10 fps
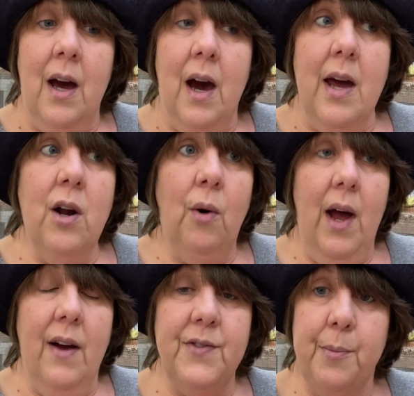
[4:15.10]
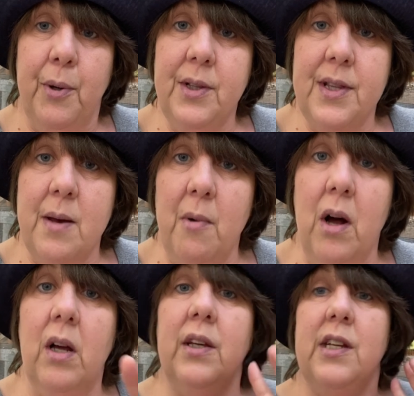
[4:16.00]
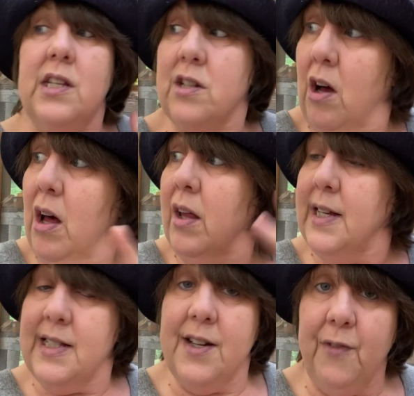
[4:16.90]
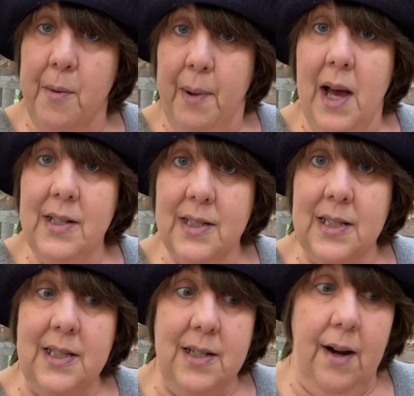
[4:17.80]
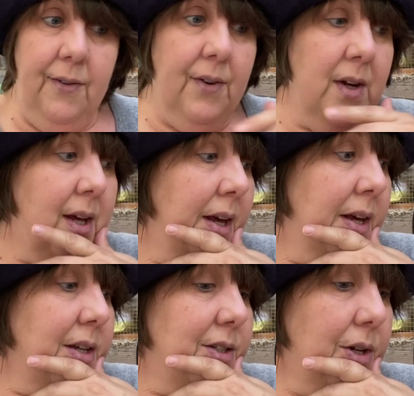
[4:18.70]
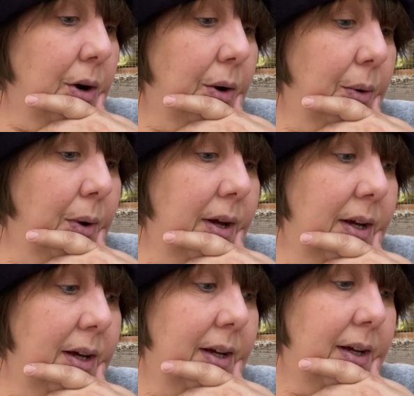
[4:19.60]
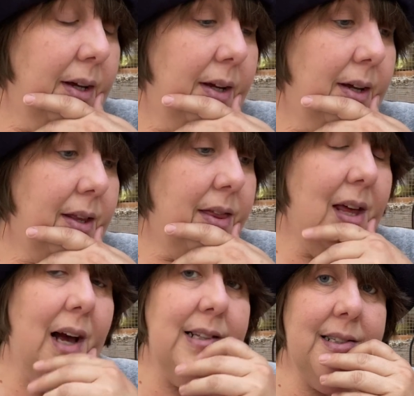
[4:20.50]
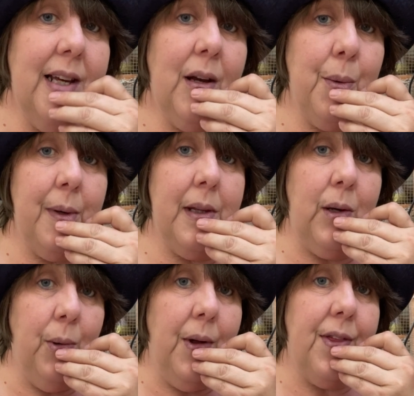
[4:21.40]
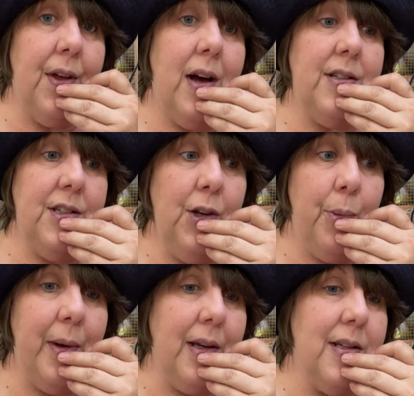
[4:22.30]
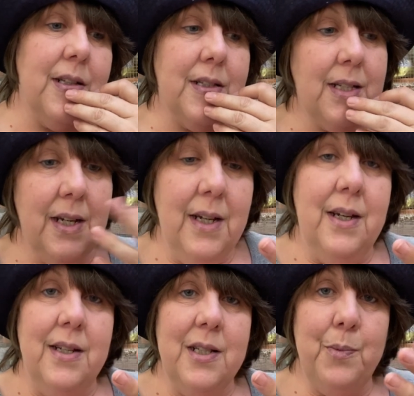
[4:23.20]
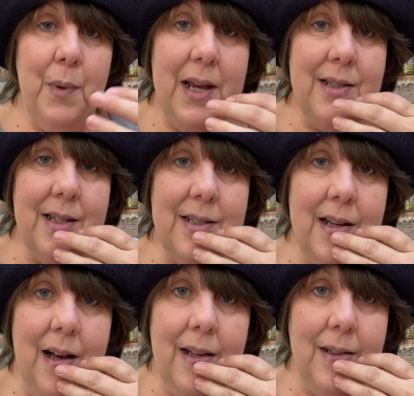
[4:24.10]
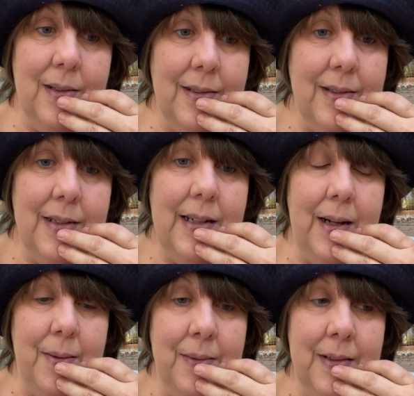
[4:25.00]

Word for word: I don't have to put them all in these, all these different pens and stuff. So that's like a really cool thought too, because space is all, you know,